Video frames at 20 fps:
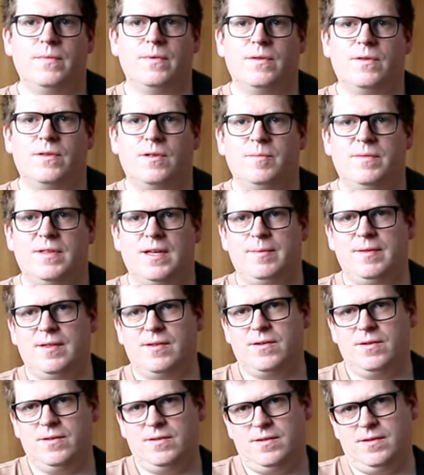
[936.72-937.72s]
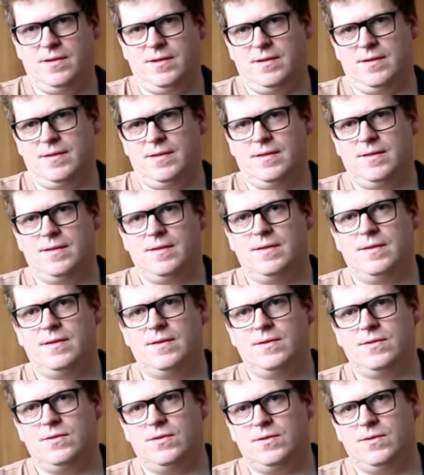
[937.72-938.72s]
Sometimes it's good to
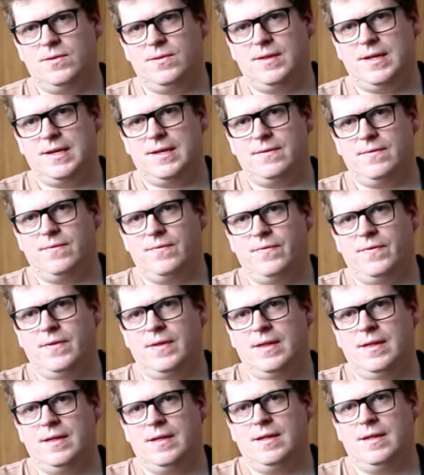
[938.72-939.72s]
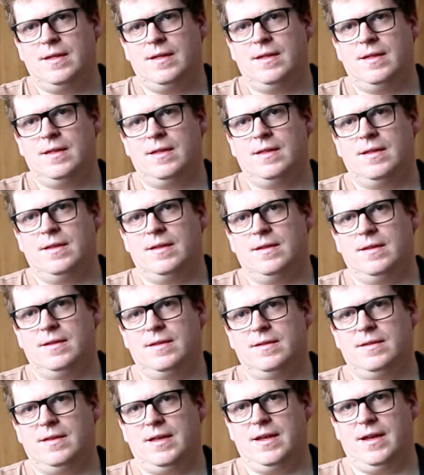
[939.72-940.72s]
just do that.
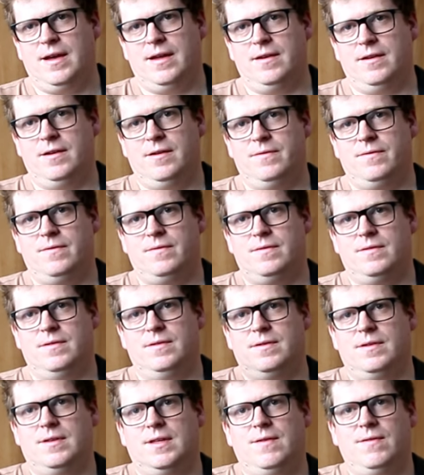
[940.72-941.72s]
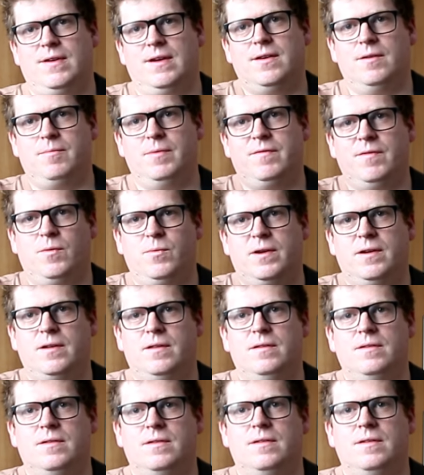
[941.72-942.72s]
Take your hand off, give your hand a bit of a
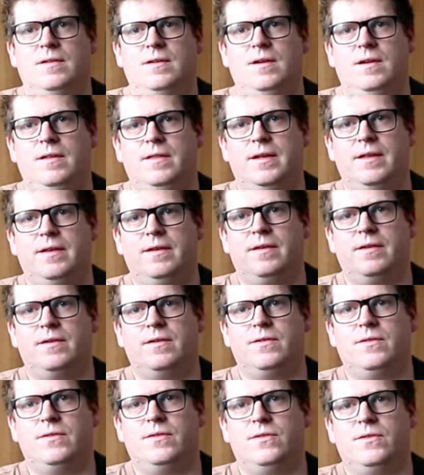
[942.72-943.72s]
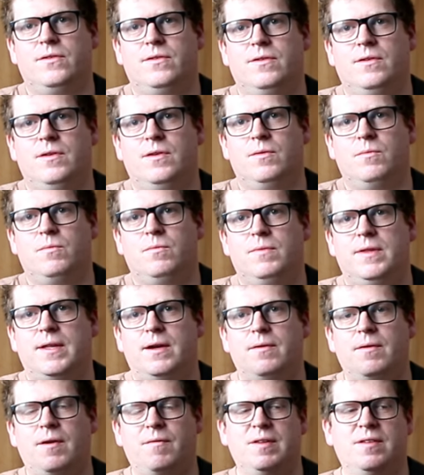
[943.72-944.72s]
wiggle, and then
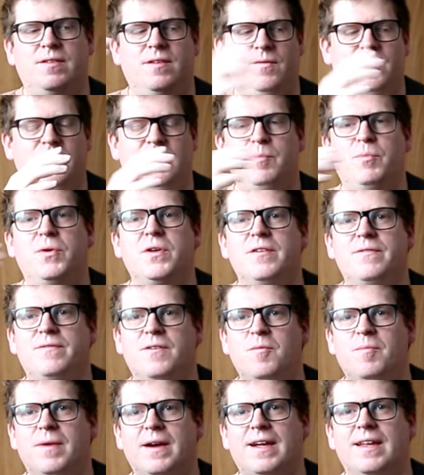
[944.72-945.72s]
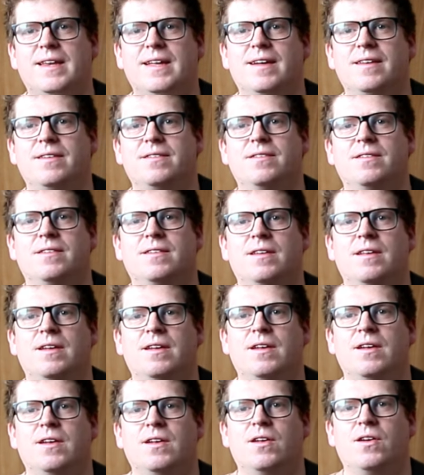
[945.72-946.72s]
without having to obviously put your phone back in your hand, just
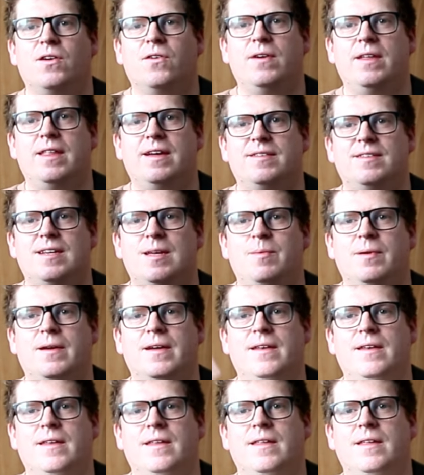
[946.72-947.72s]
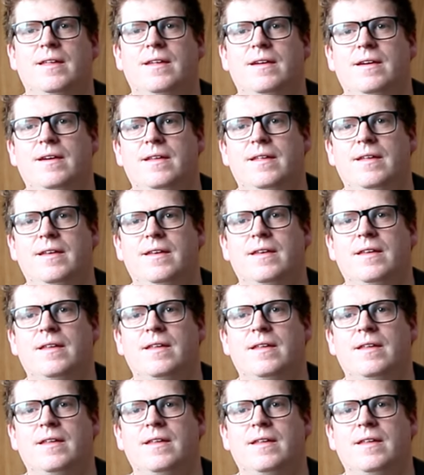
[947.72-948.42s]
create that shape again. And then